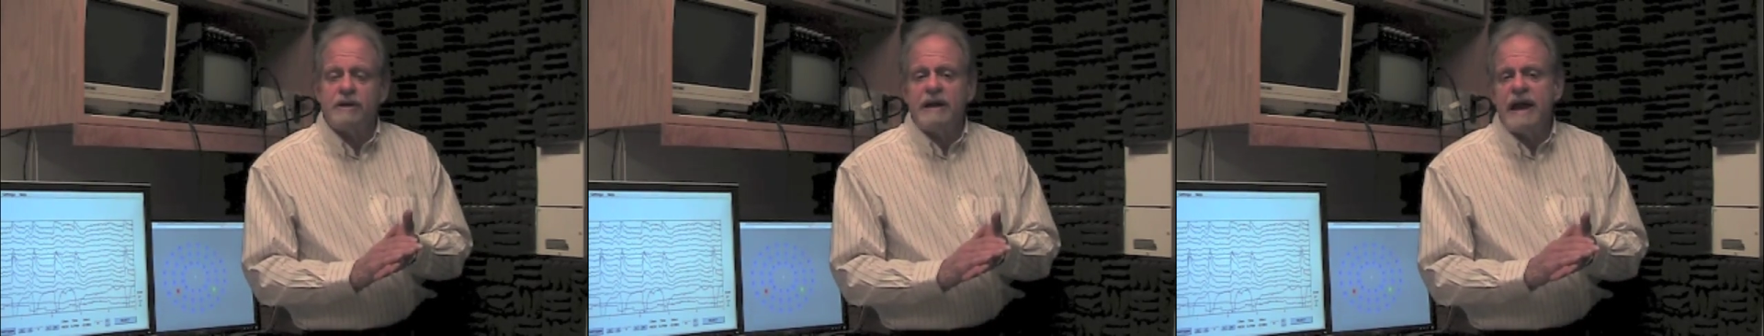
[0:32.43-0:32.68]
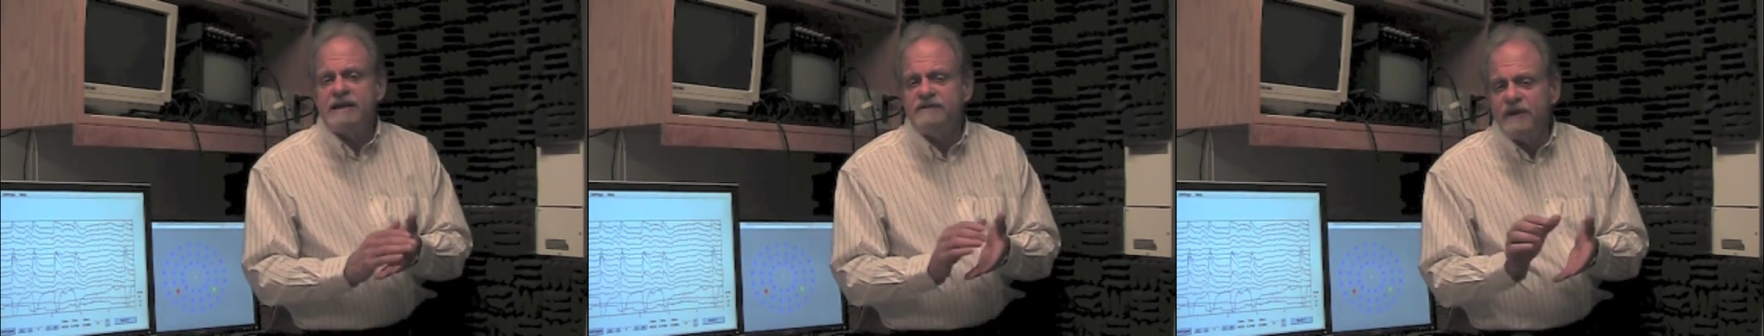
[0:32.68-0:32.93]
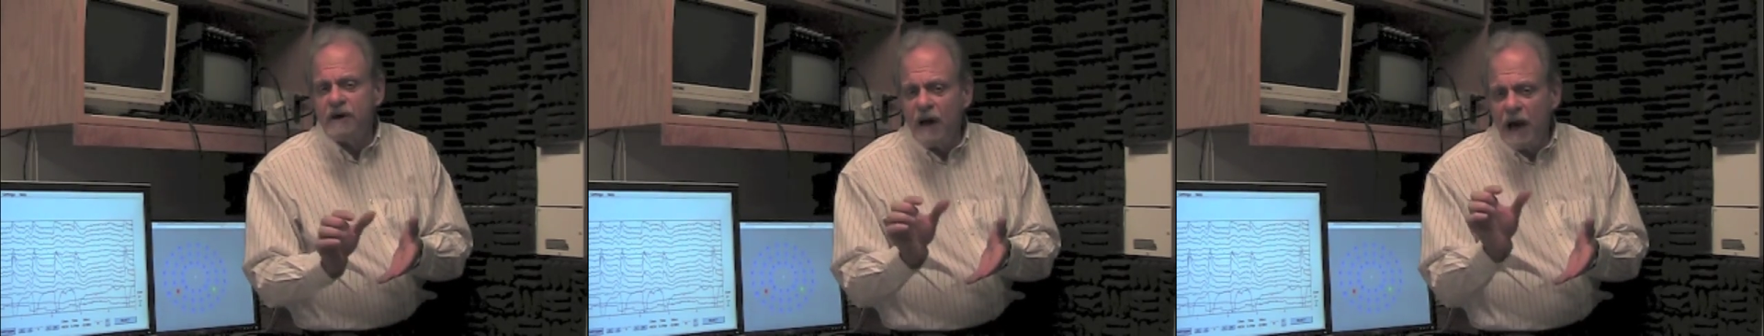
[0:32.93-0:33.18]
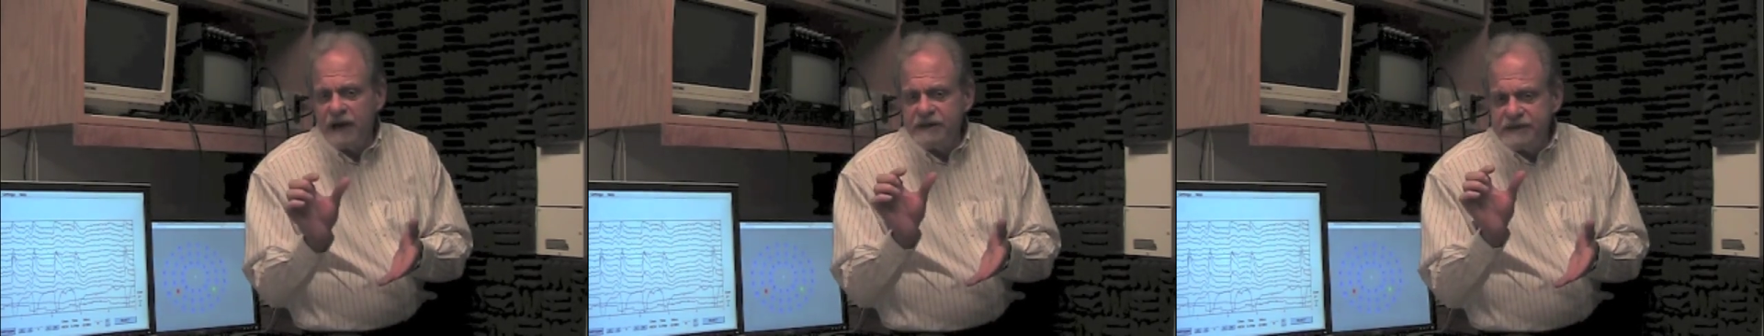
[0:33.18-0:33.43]
it has very
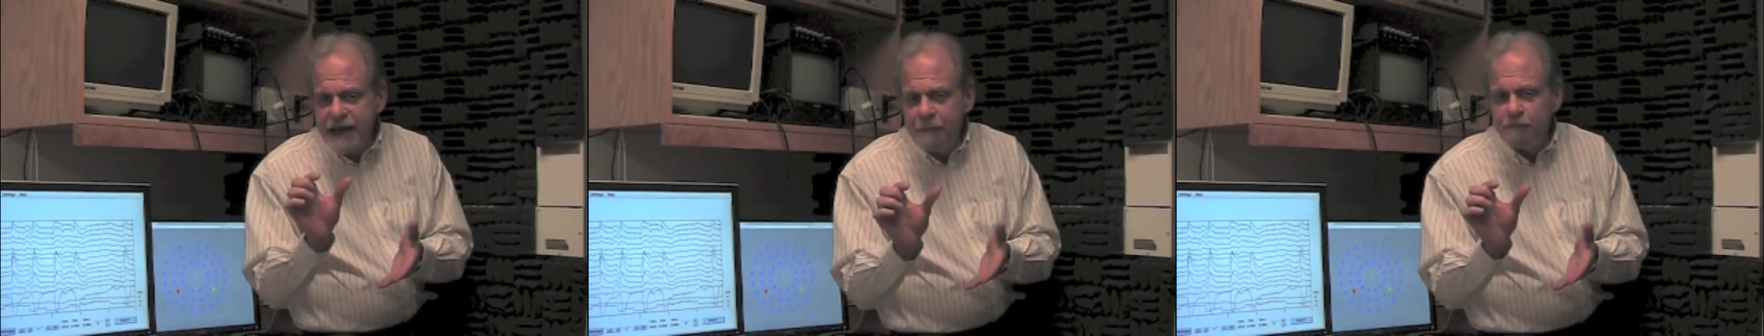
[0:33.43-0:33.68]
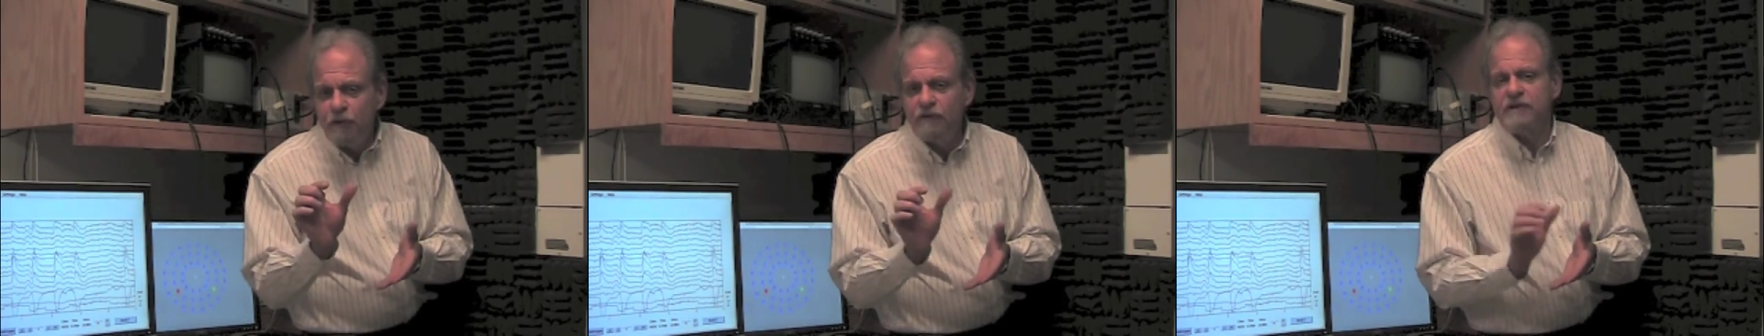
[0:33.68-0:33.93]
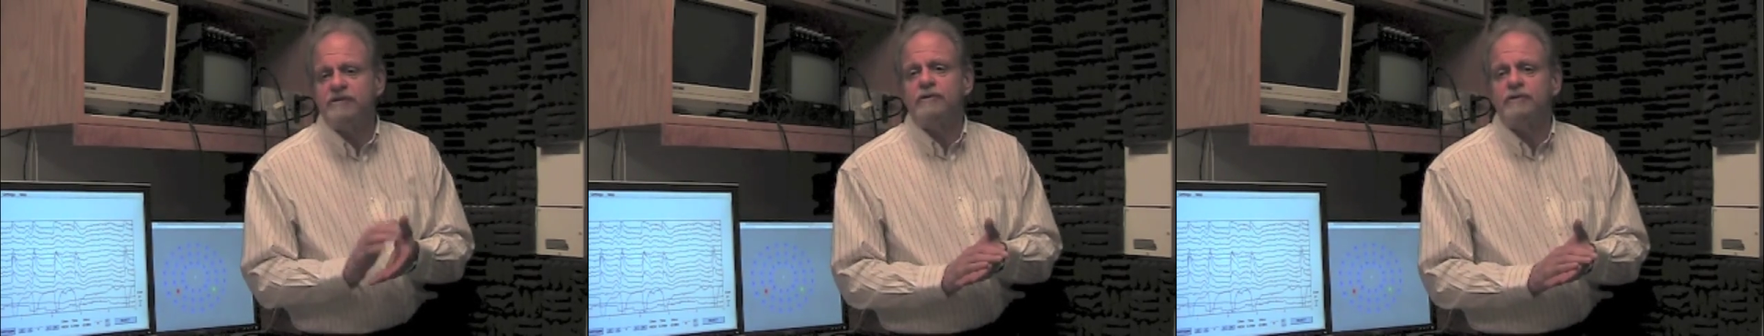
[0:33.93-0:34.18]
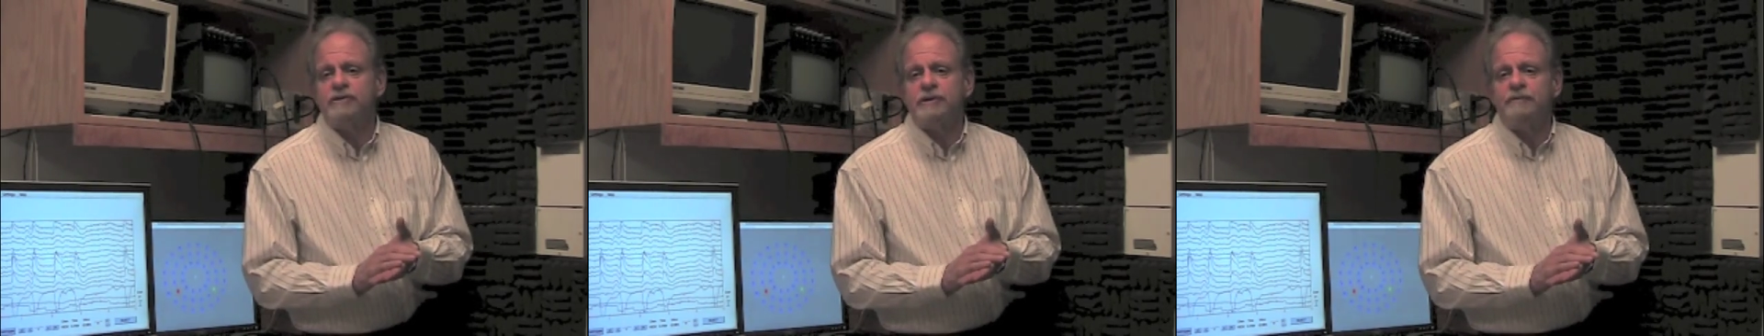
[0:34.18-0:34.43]
high temporal
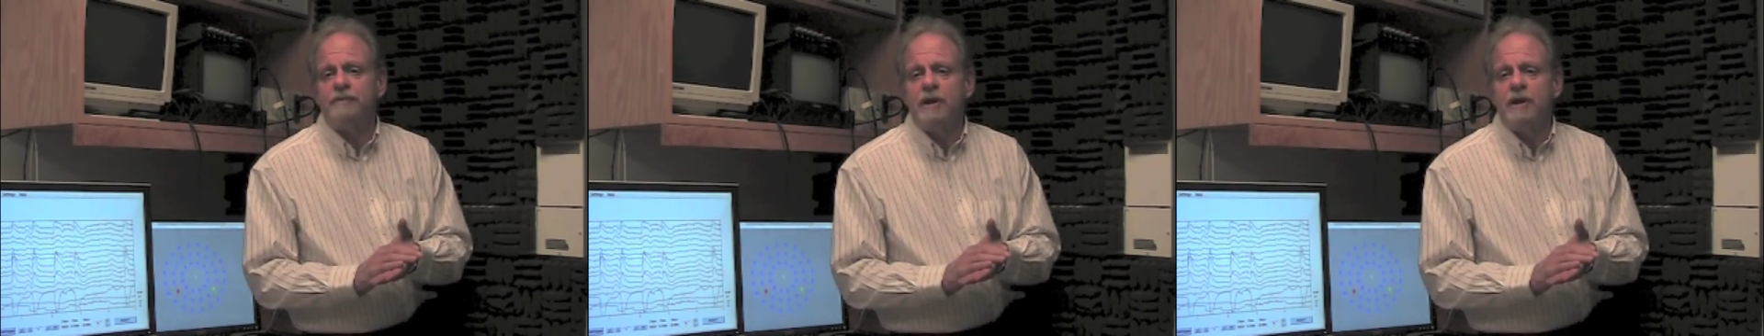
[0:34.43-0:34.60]
resolution